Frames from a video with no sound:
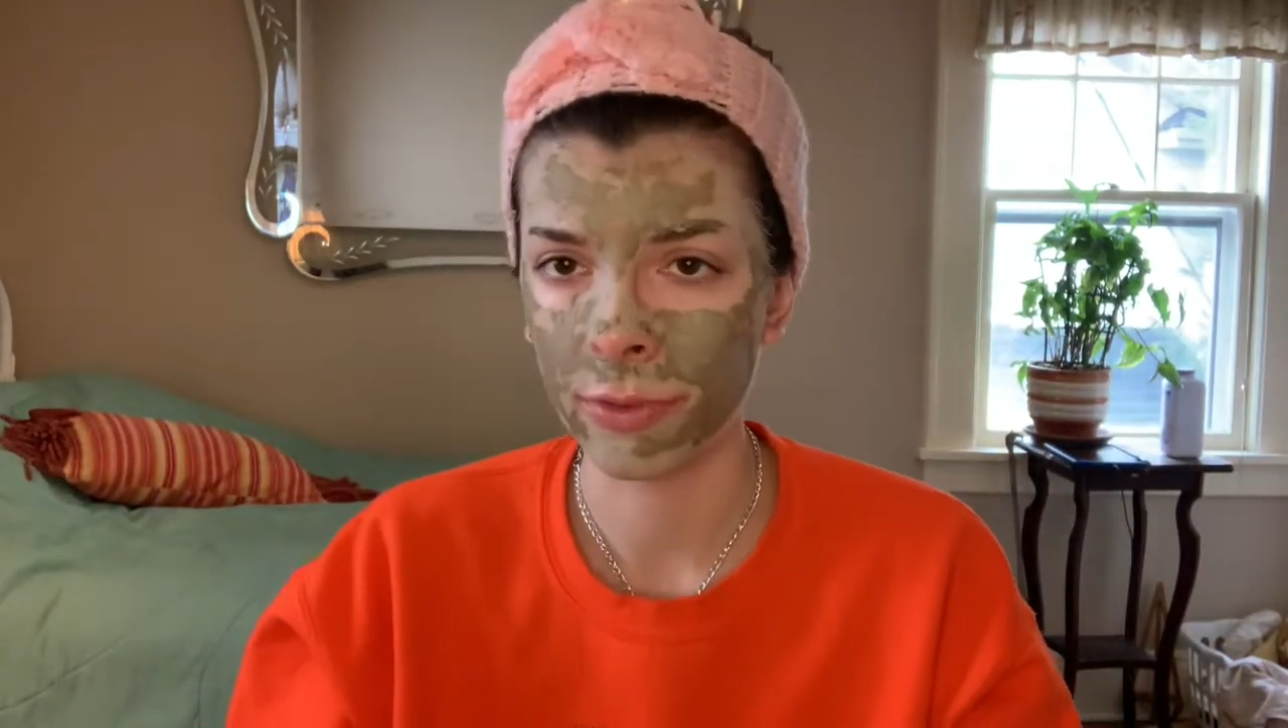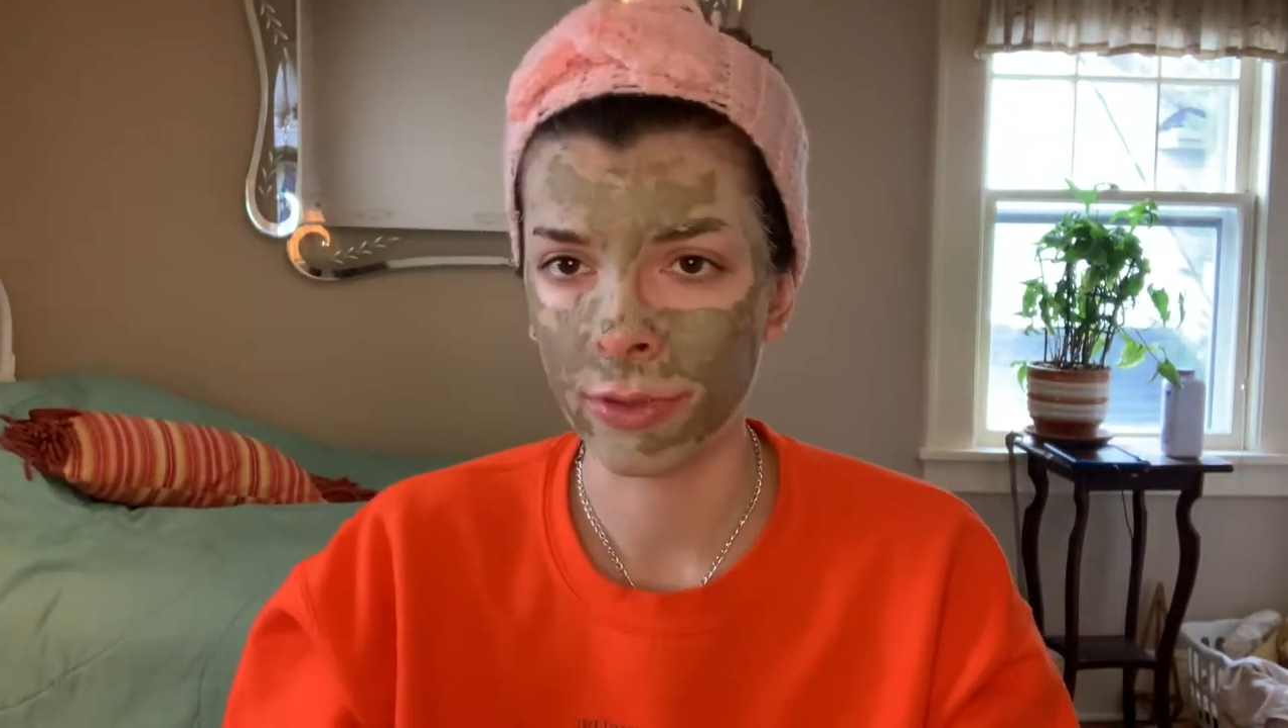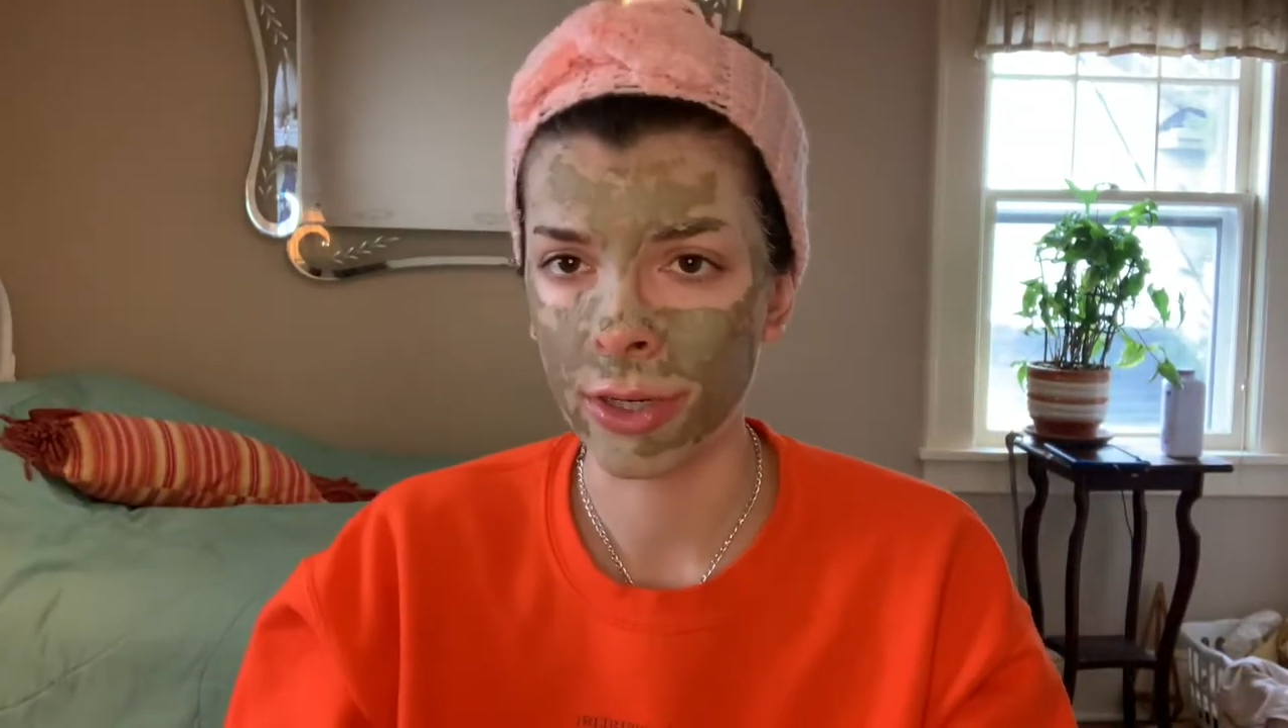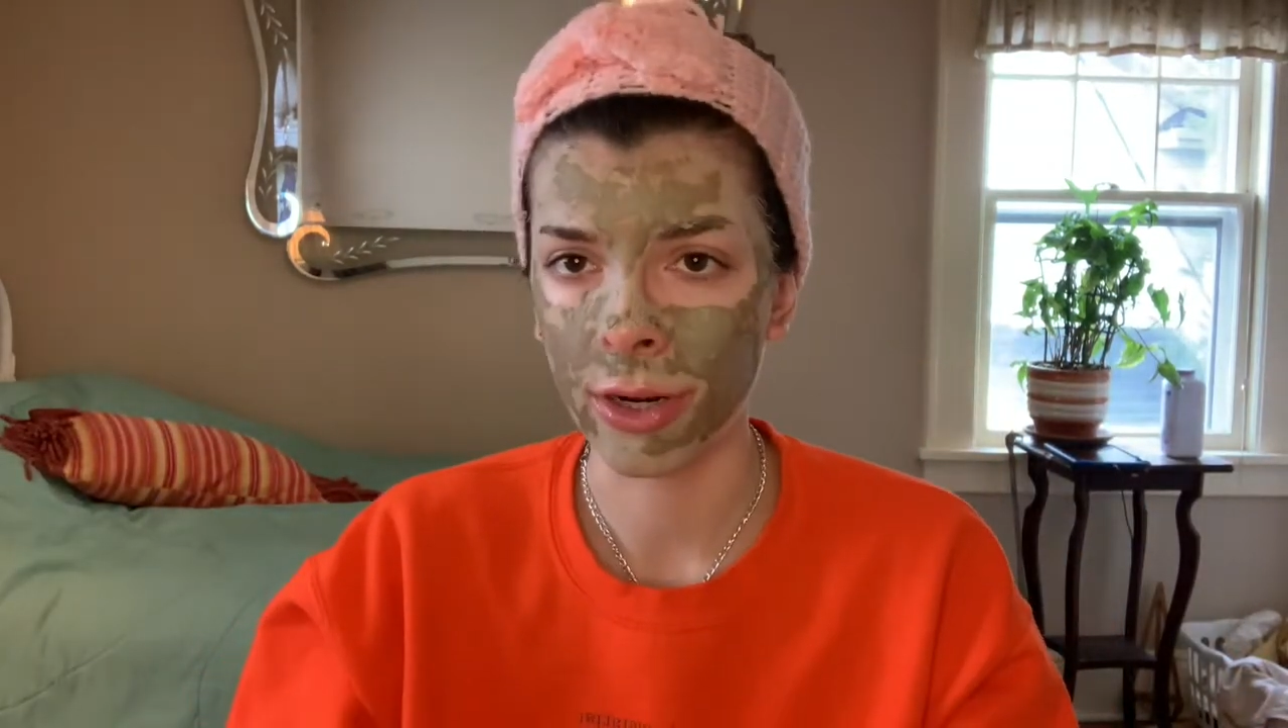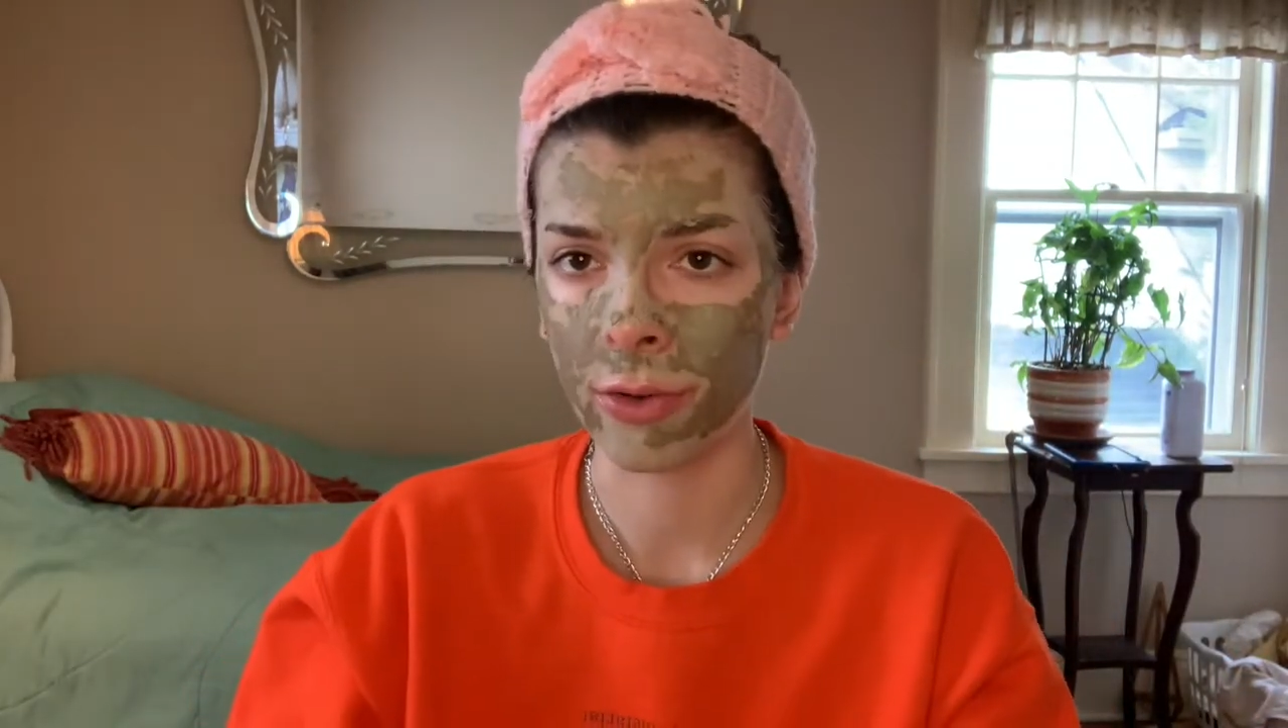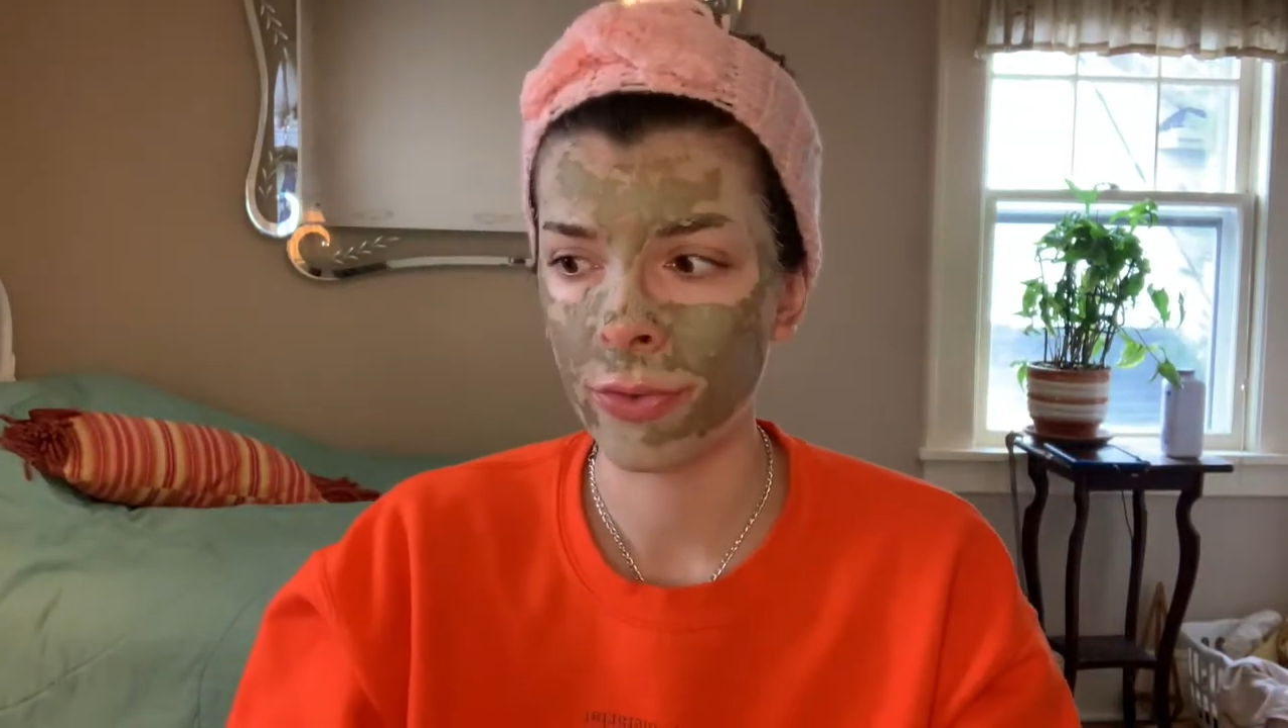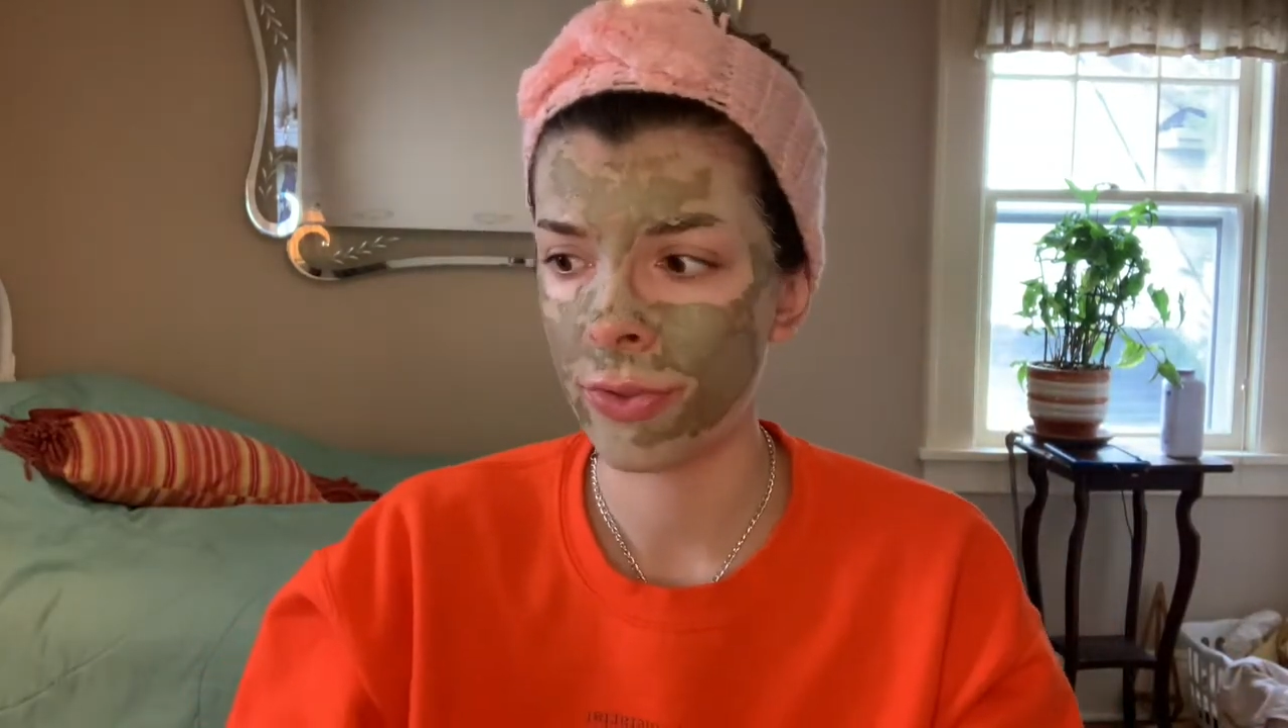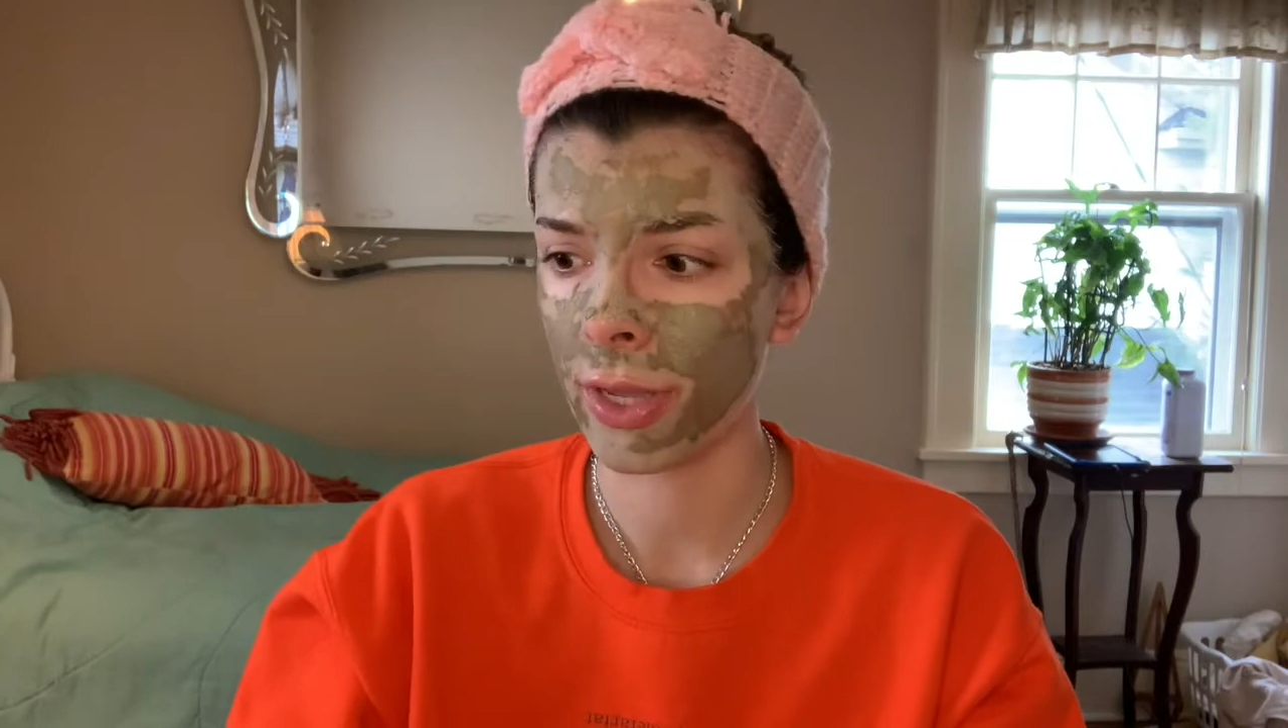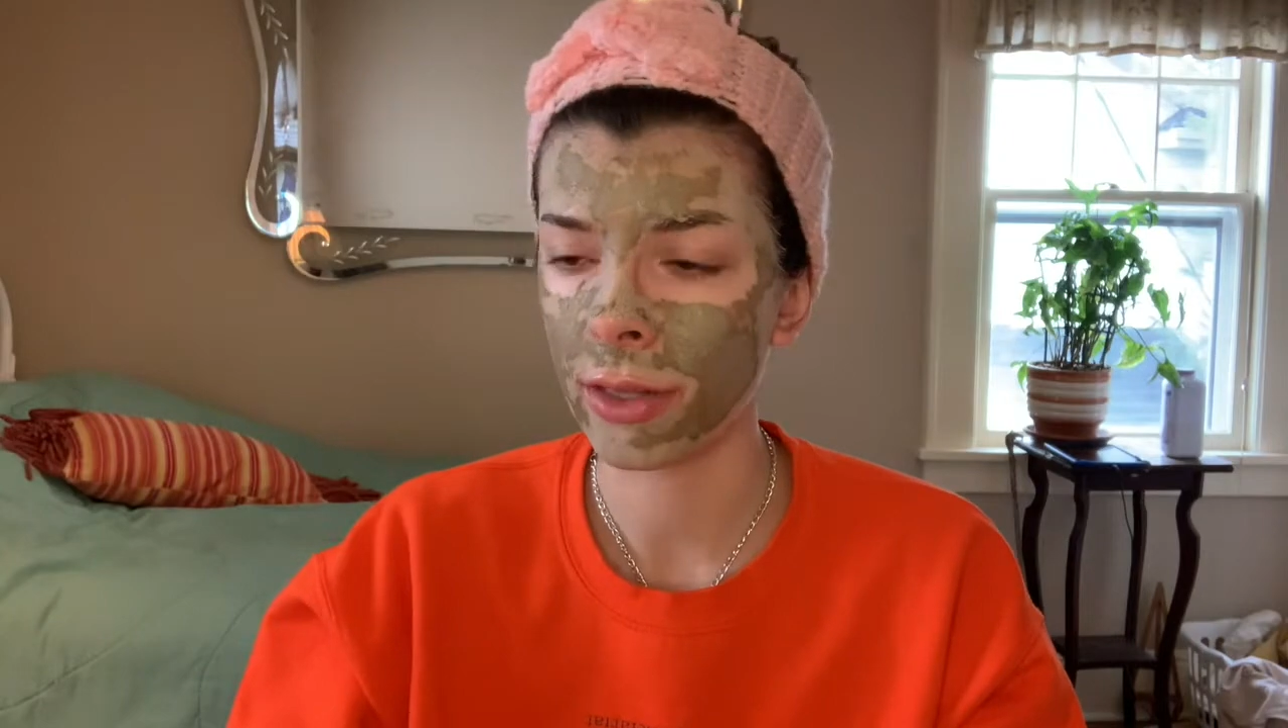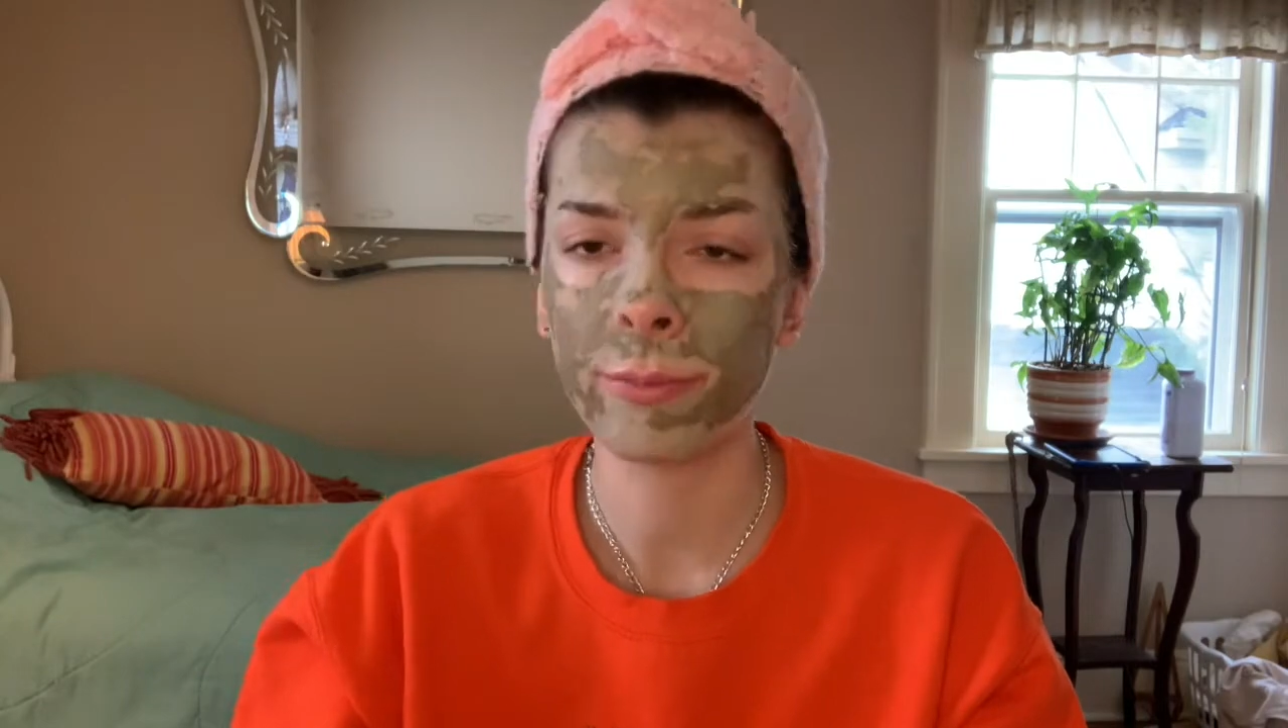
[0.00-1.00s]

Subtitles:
you know, thing,